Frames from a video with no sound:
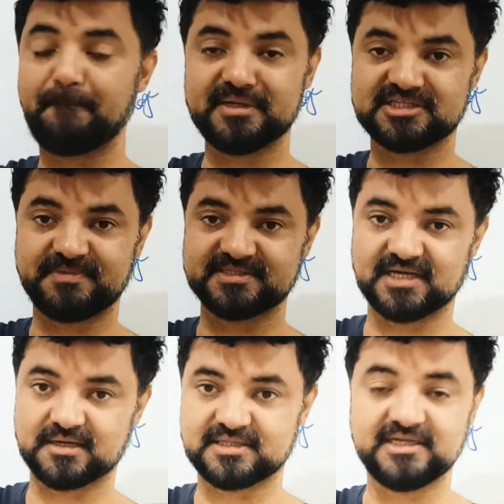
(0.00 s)
business based
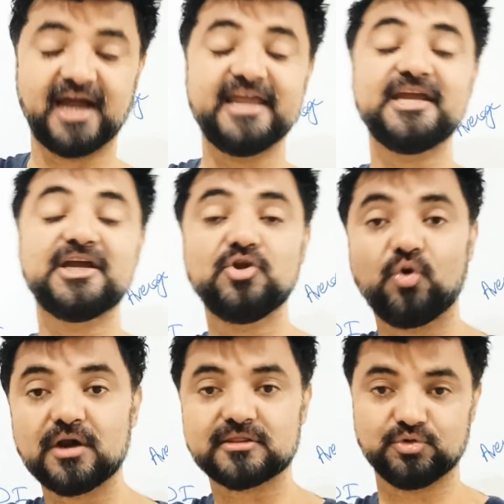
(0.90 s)
RC. I
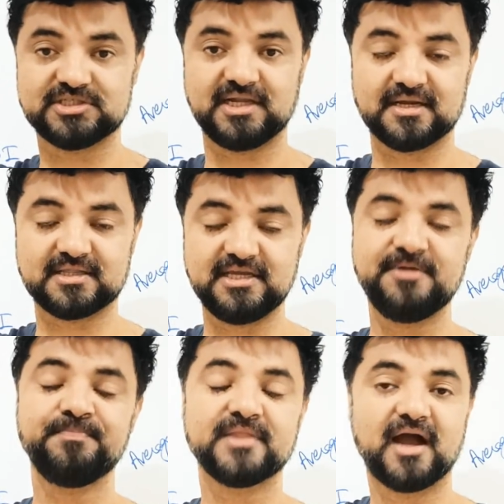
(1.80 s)
ignored social
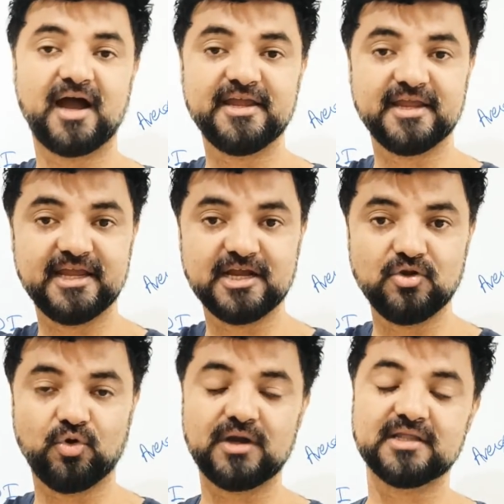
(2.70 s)
RC, I
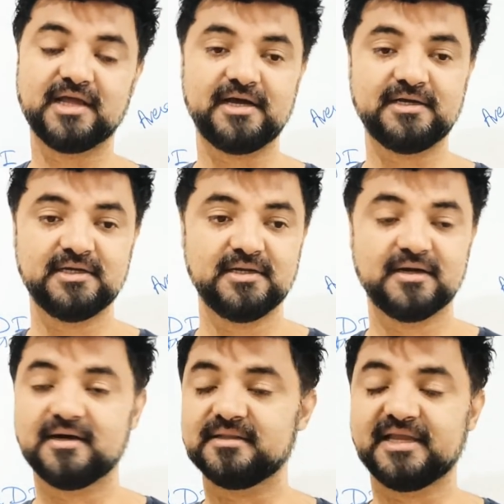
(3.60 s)
ignored the
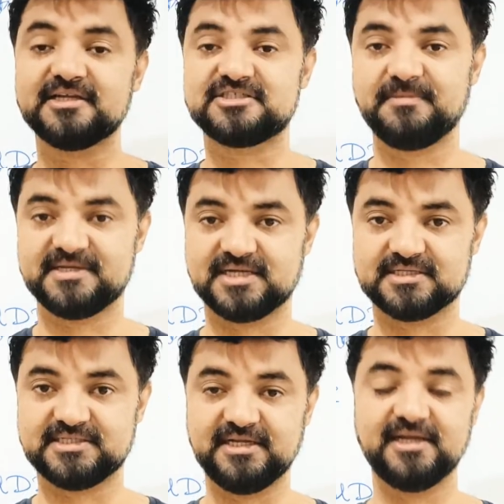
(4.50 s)
history based
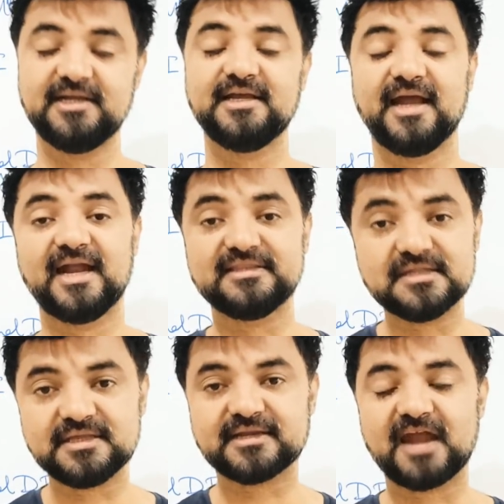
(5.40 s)
RC. And
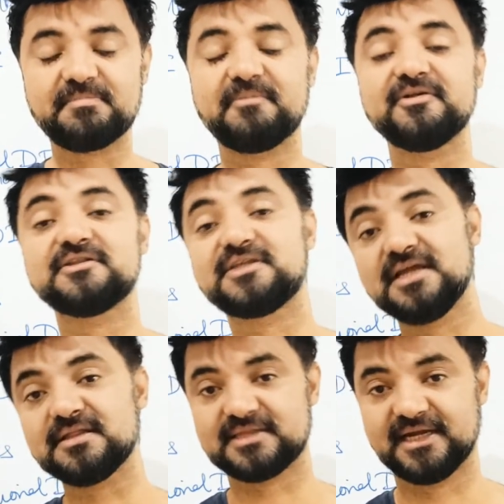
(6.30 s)
this year CAT paper are
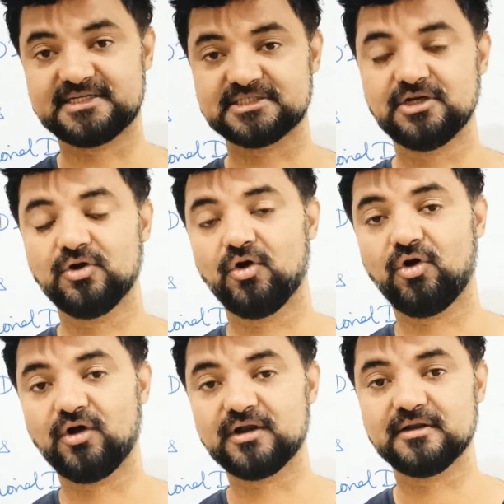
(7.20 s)
3 sets
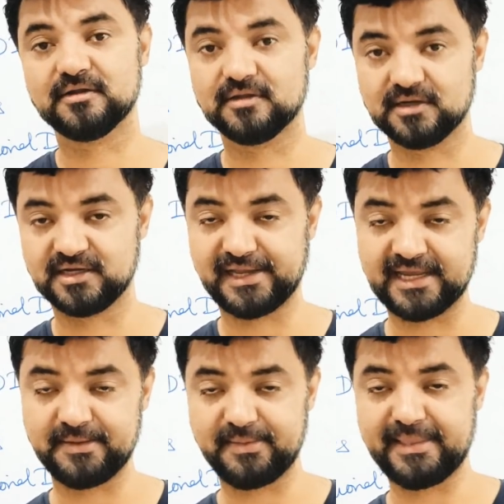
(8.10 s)
on
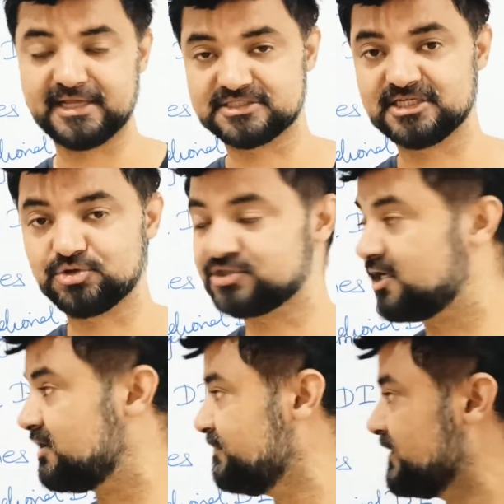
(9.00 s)
history
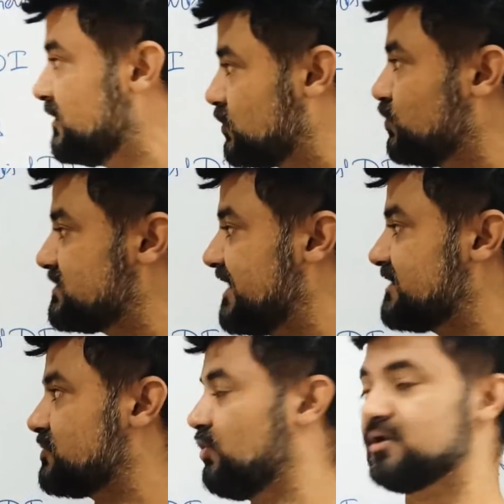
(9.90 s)
social, 2
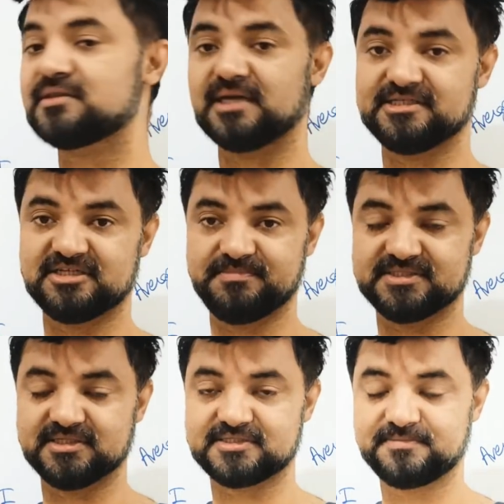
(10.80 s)
sets on science and
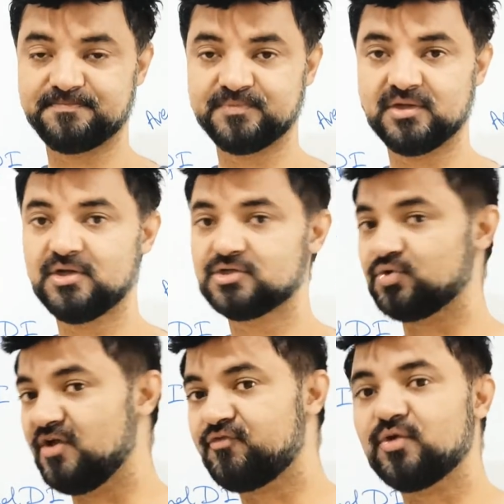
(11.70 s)
business.
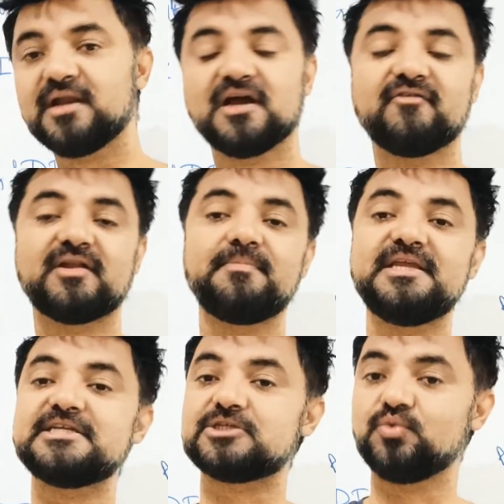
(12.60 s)
So if you can cover up
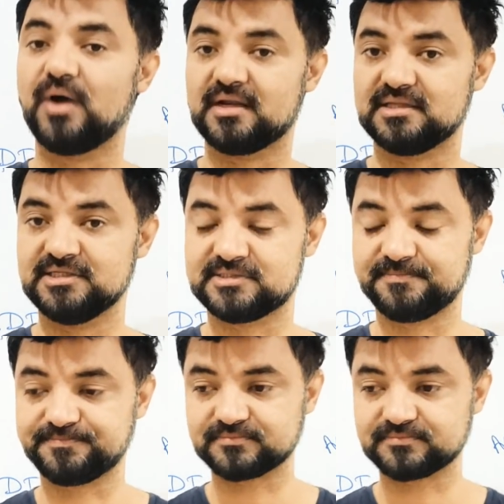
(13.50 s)
these 2 RCs,